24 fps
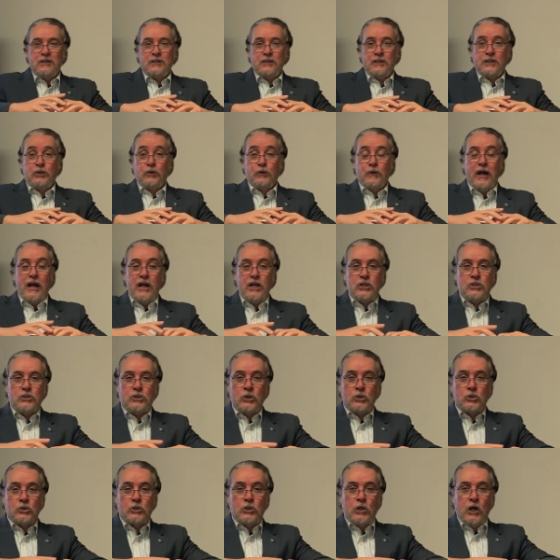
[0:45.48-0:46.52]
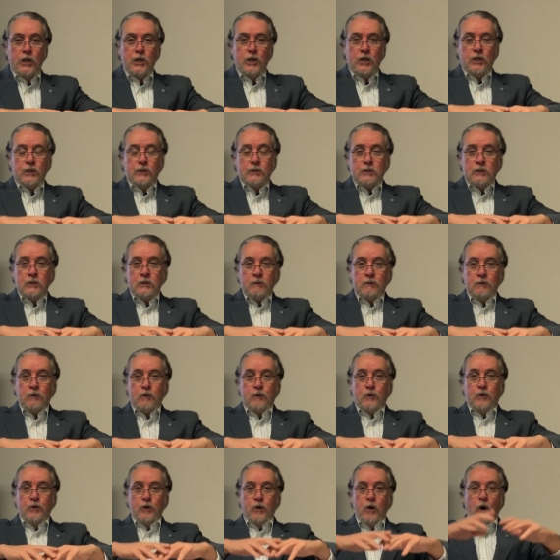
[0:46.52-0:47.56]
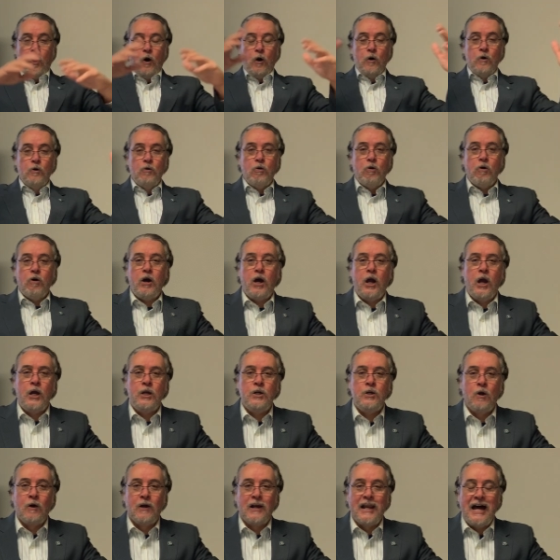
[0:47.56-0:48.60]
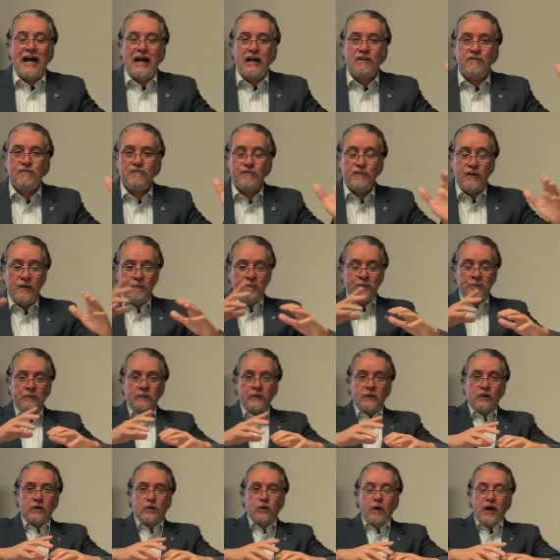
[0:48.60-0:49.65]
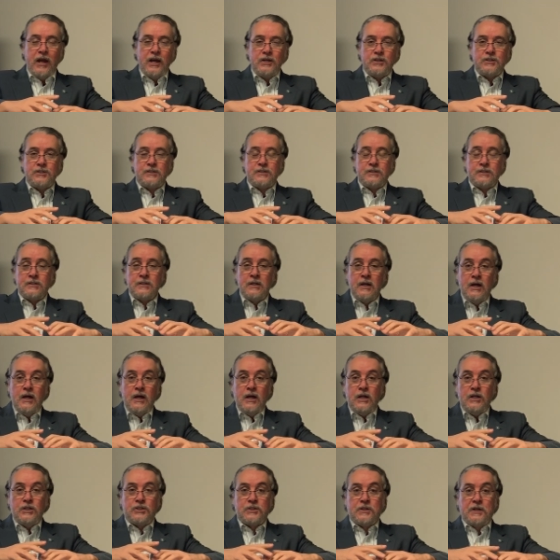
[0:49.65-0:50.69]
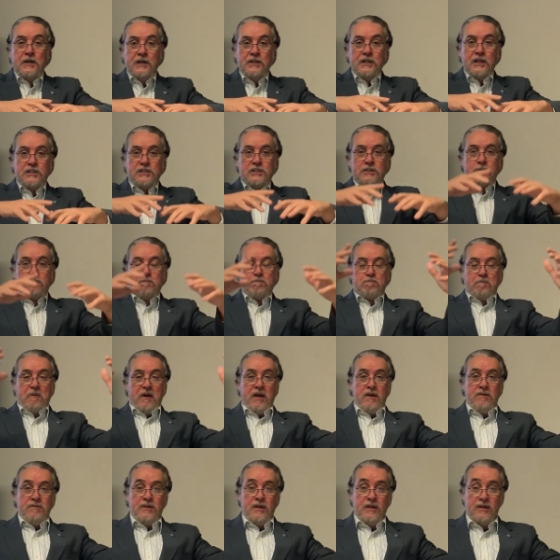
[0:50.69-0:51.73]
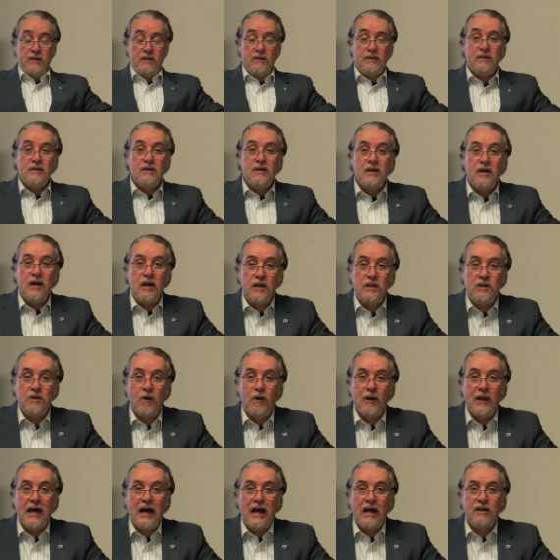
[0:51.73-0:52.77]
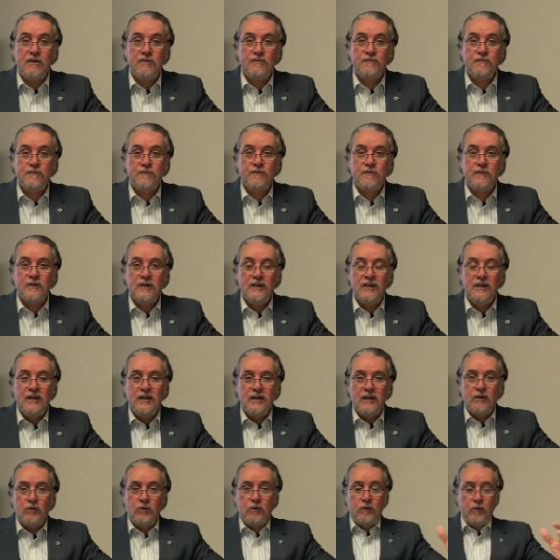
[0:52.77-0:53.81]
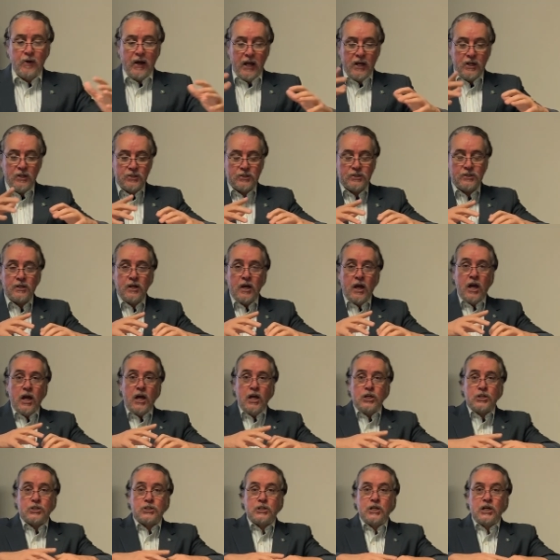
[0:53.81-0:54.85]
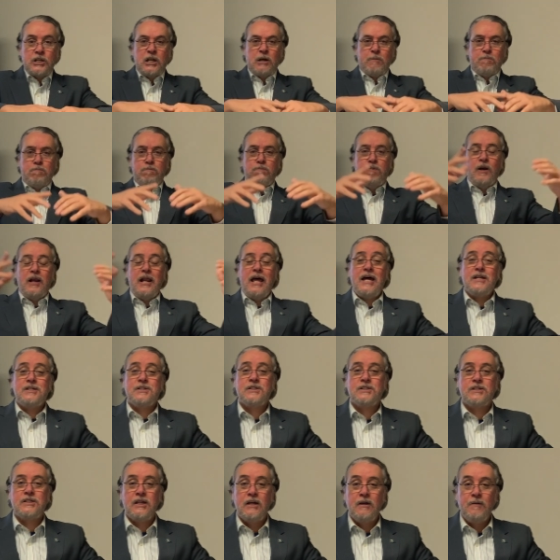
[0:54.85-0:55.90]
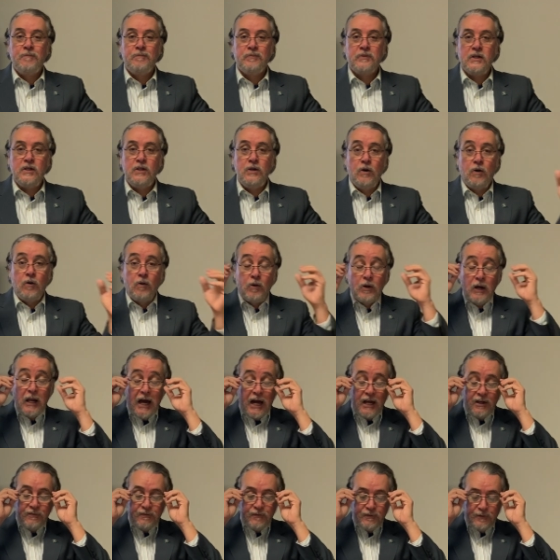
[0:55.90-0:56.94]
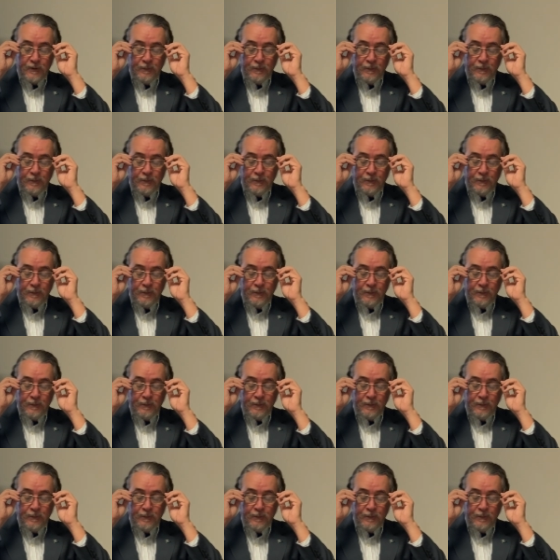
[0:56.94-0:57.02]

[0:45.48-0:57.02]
Grace is going to grow in your life. Grace is going to expanding in your life. Grace is going to bless your life.